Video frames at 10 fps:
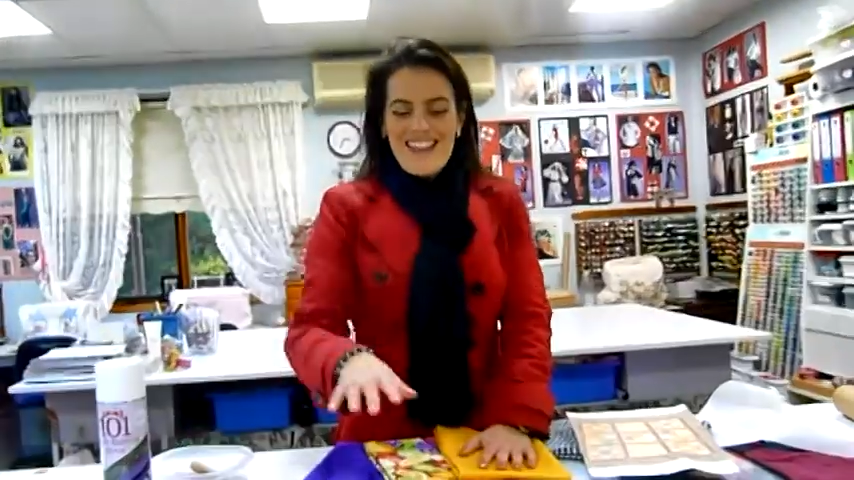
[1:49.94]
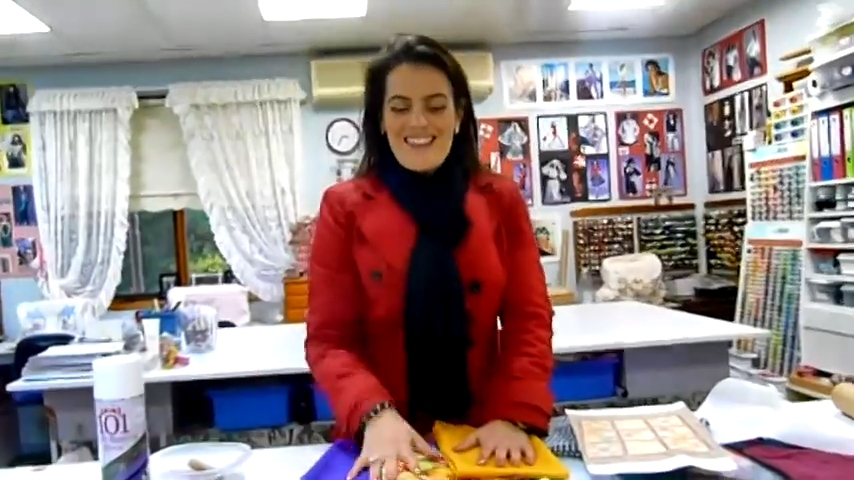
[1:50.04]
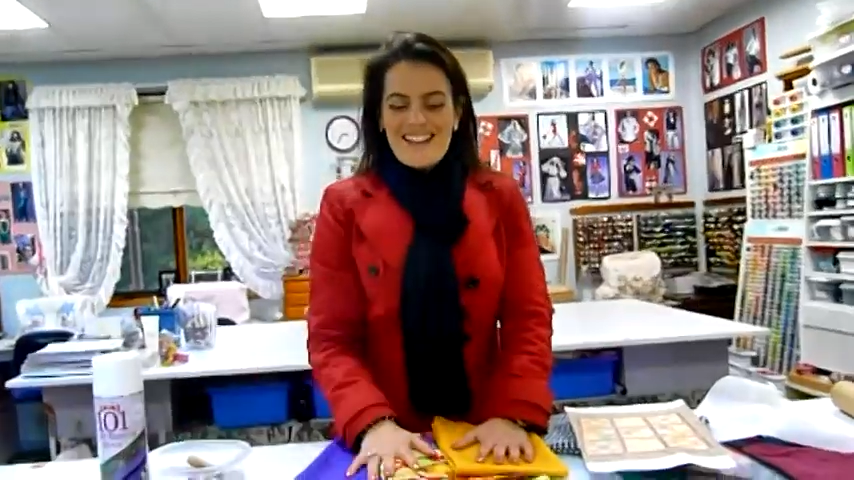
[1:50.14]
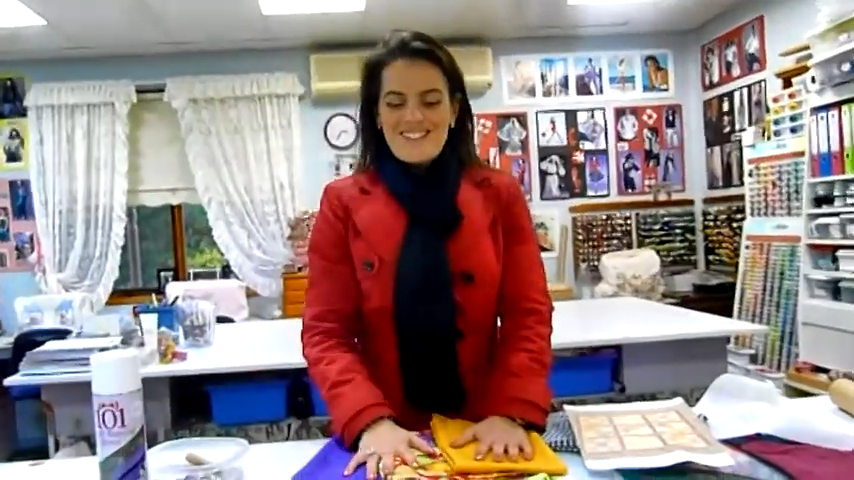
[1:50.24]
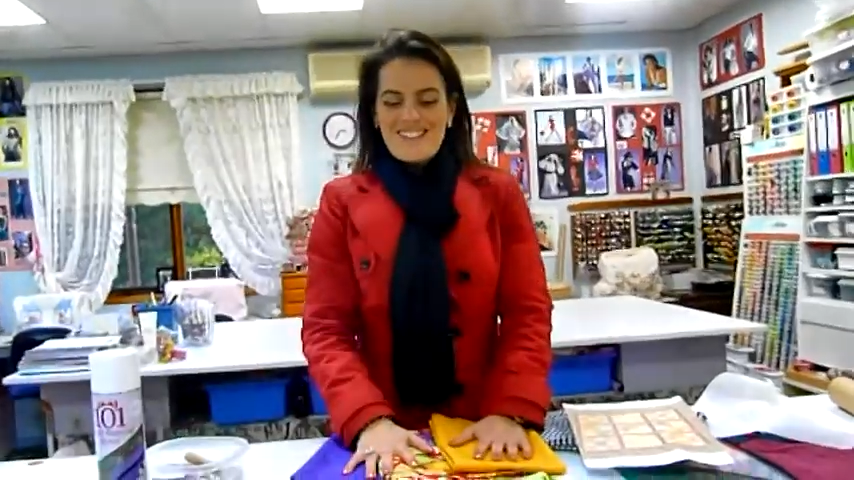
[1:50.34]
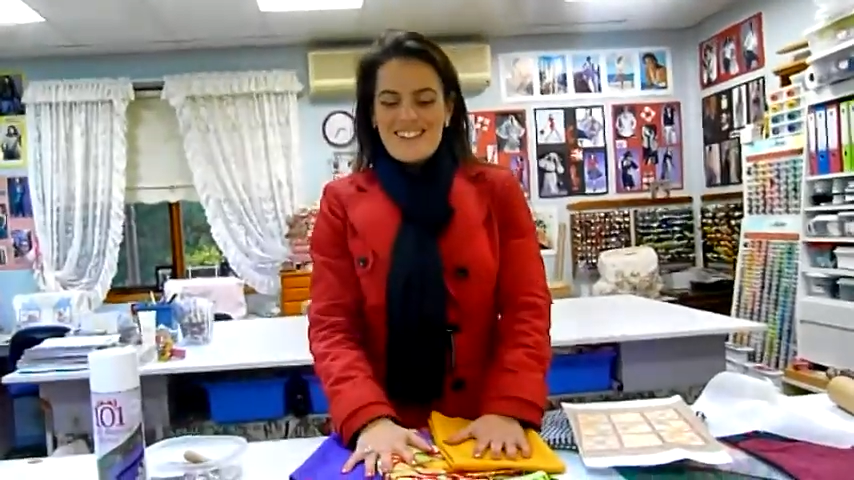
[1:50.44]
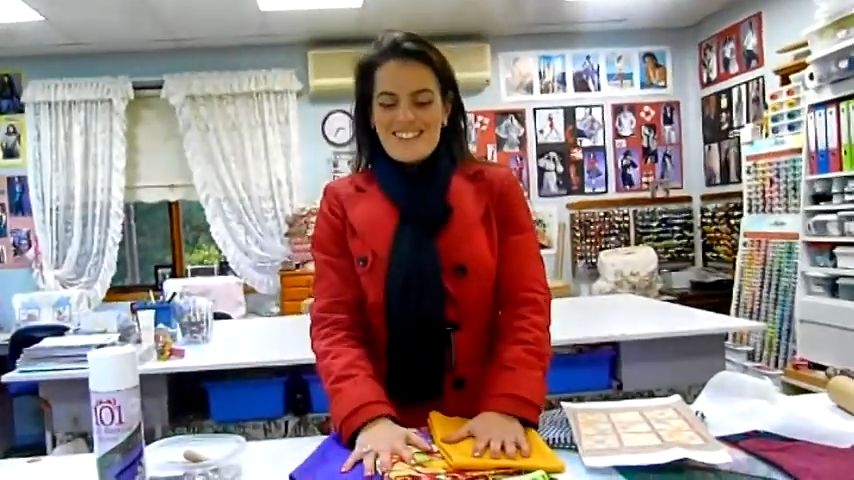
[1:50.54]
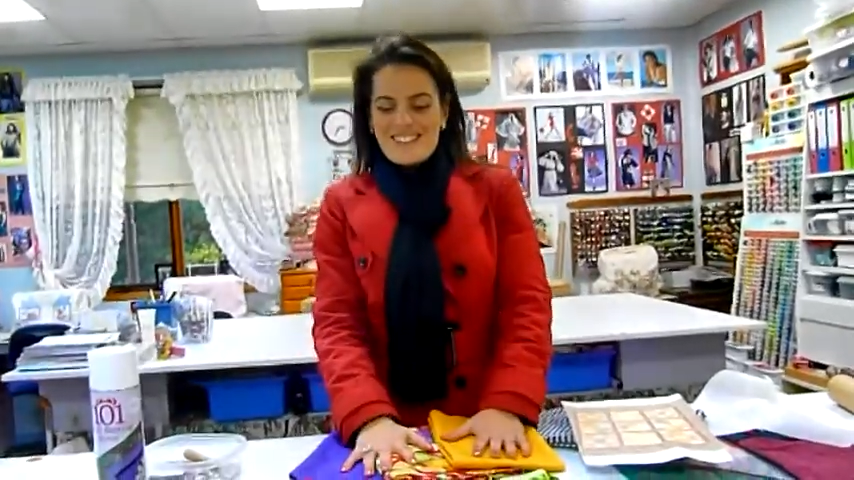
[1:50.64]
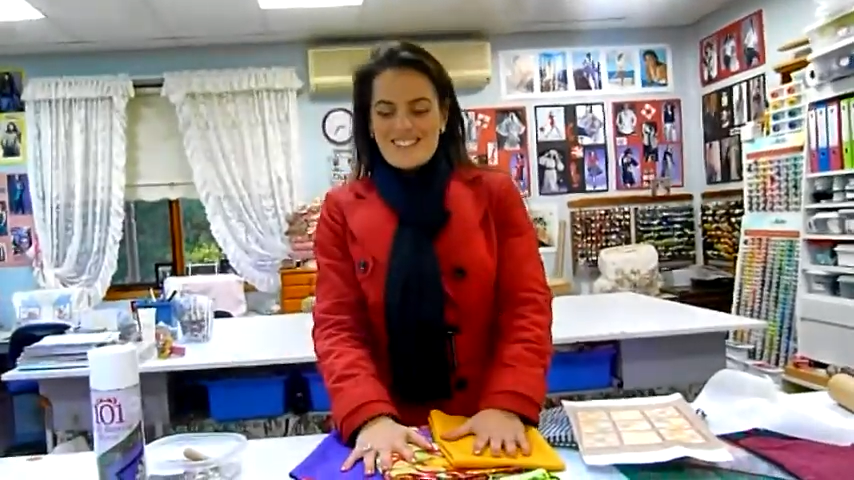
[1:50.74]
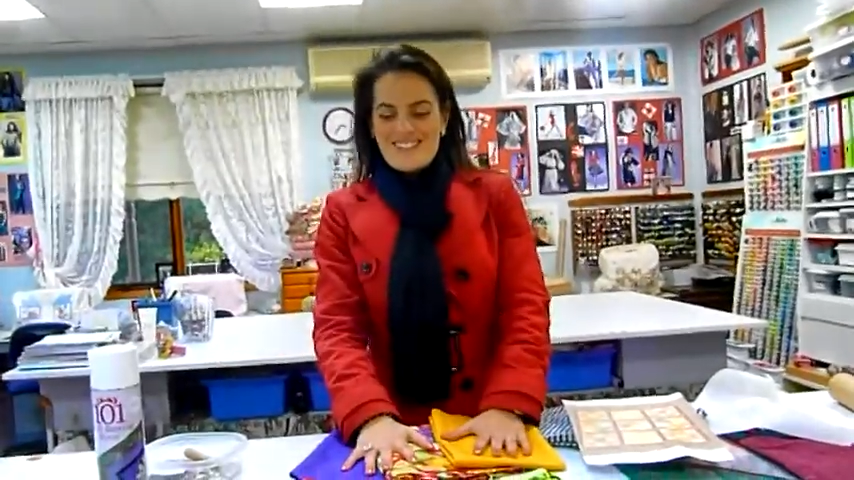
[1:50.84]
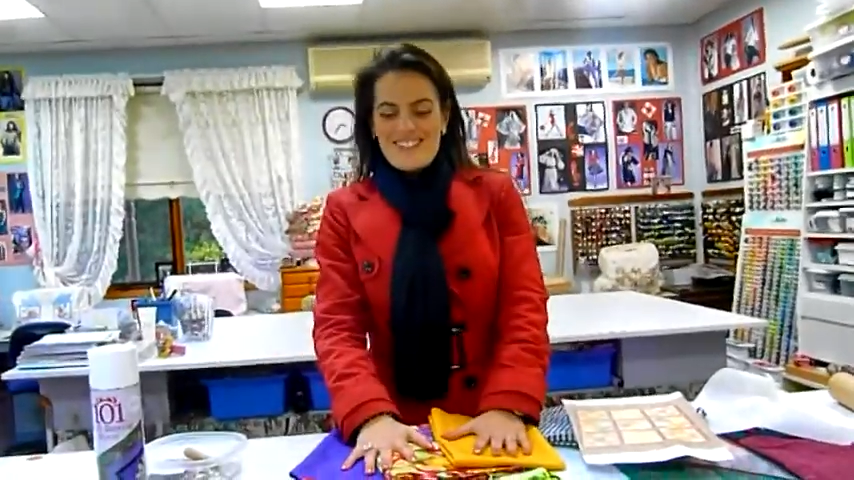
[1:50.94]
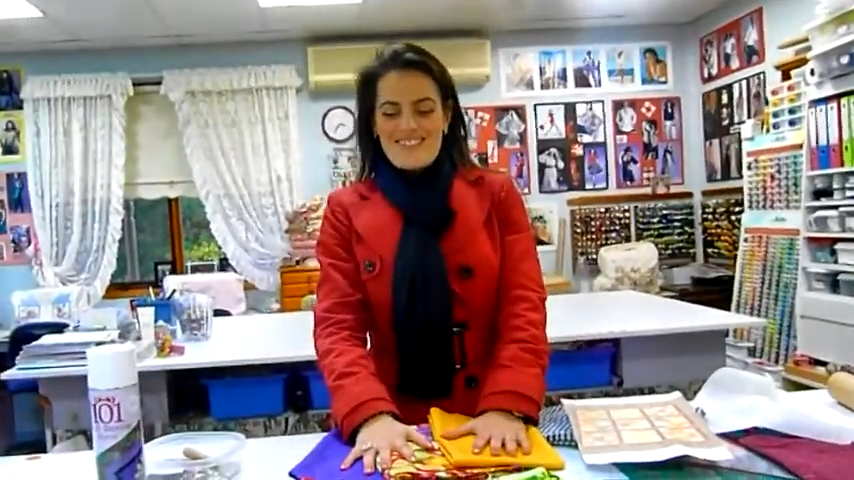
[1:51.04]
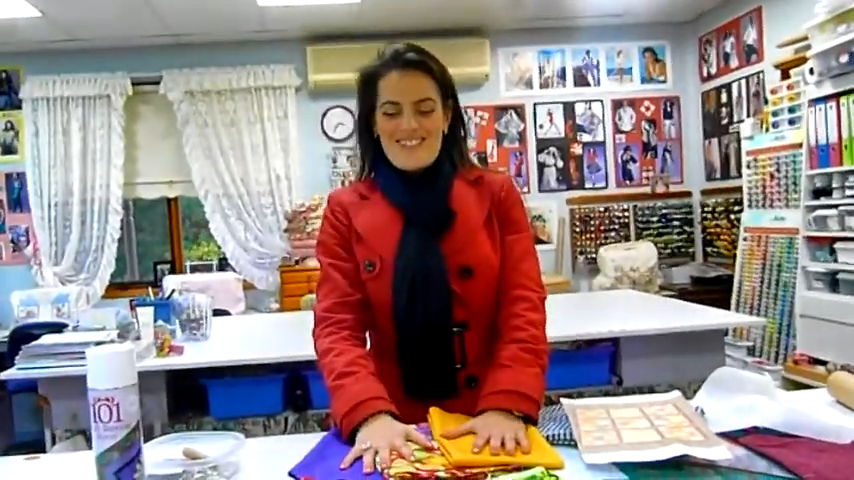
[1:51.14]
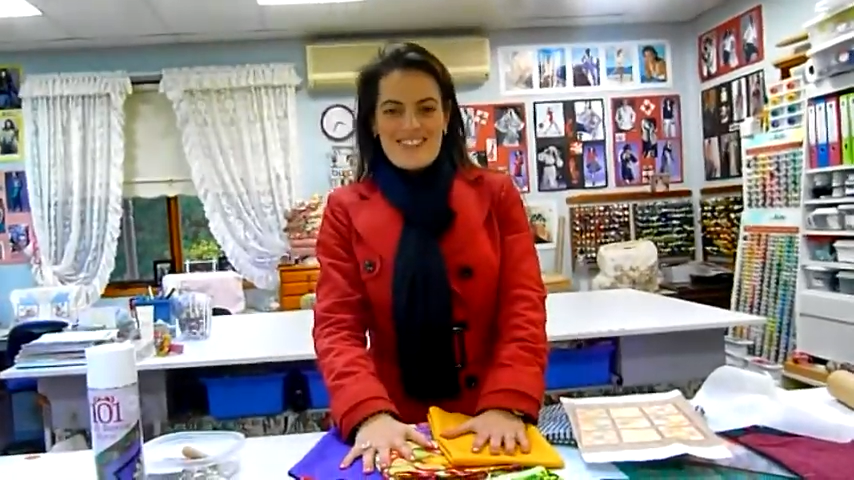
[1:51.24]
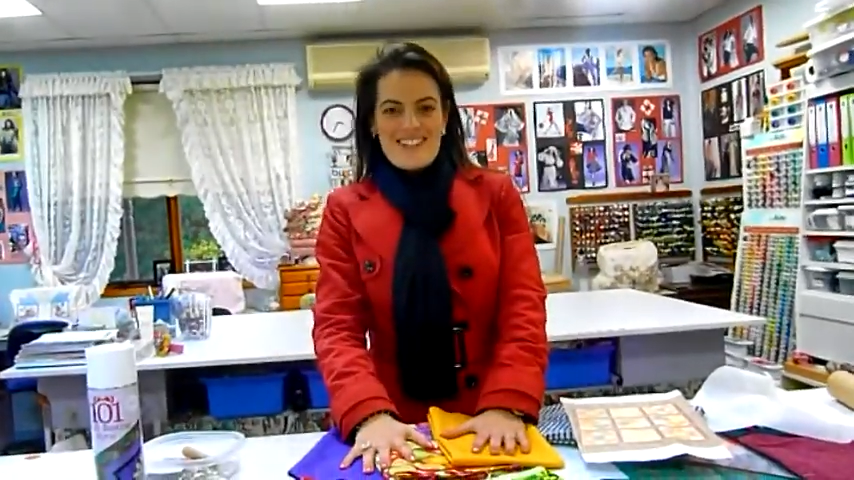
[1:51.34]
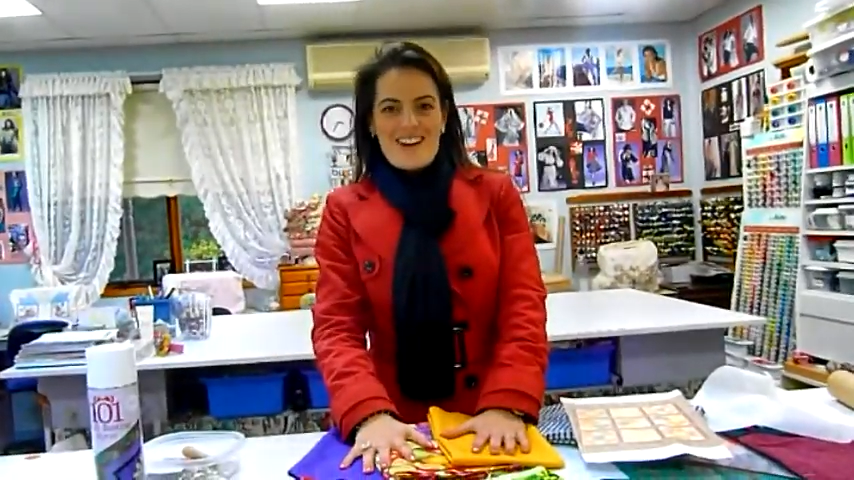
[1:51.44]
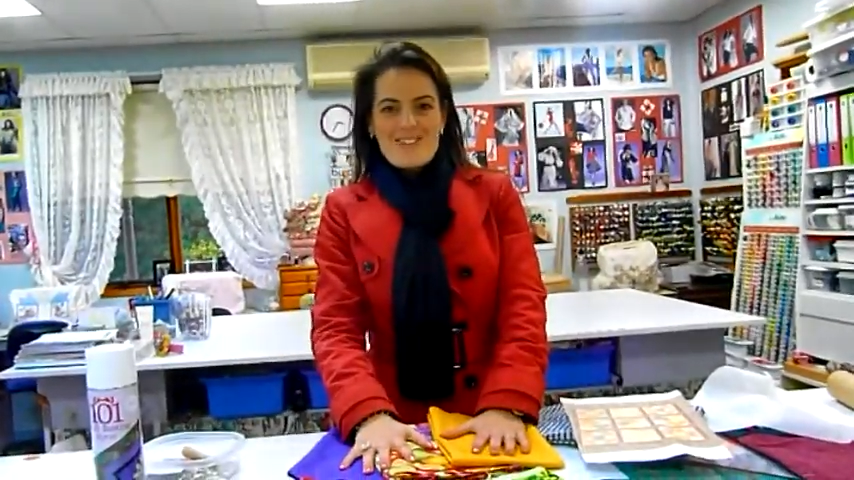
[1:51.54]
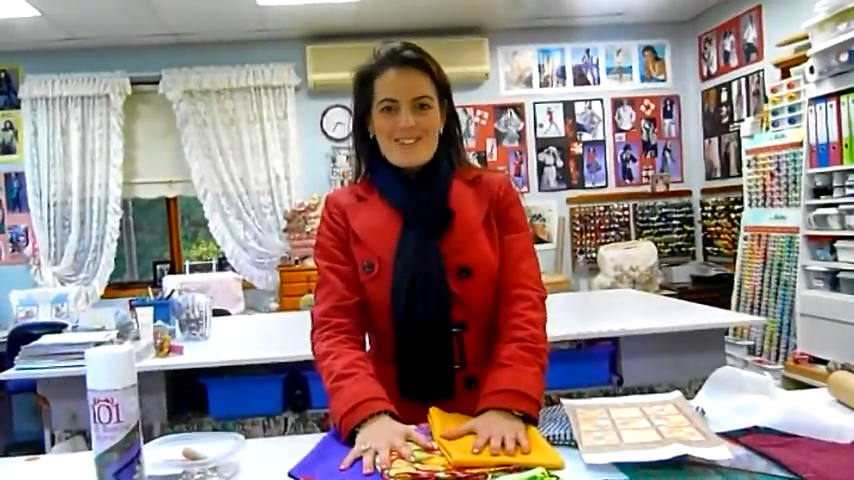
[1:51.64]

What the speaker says: That's because when Mum and I were